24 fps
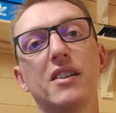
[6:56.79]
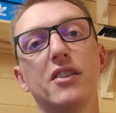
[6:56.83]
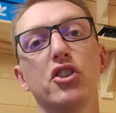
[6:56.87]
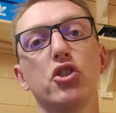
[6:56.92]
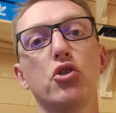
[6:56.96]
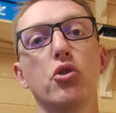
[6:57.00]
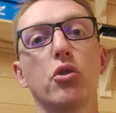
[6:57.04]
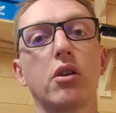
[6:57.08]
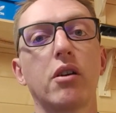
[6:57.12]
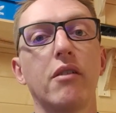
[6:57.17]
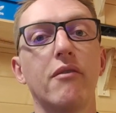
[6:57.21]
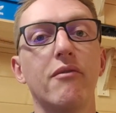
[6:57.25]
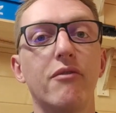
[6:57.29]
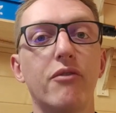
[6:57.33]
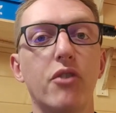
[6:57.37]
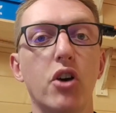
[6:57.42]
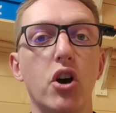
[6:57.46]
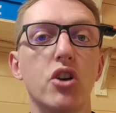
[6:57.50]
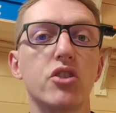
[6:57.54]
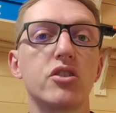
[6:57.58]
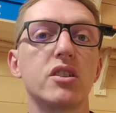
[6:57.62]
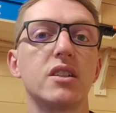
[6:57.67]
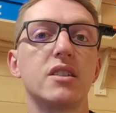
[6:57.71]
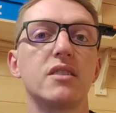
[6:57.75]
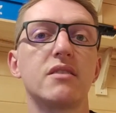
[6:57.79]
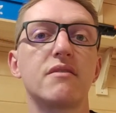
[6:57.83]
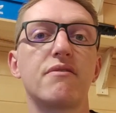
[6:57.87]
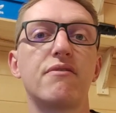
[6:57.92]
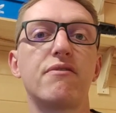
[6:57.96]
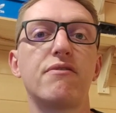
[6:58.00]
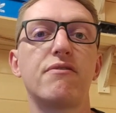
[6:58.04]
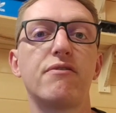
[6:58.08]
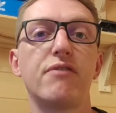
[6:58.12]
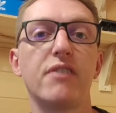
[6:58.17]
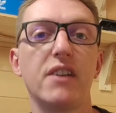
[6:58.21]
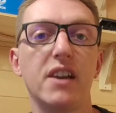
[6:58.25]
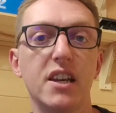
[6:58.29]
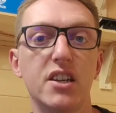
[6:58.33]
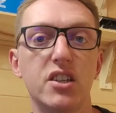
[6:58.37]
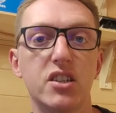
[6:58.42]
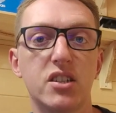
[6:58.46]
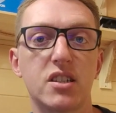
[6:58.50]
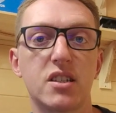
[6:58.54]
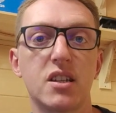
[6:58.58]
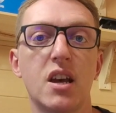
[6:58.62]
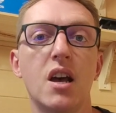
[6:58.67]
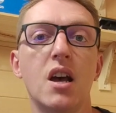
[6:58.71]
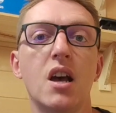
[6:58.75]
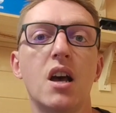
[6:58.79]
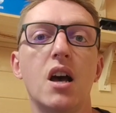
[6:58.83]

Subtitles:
that your conversion is finished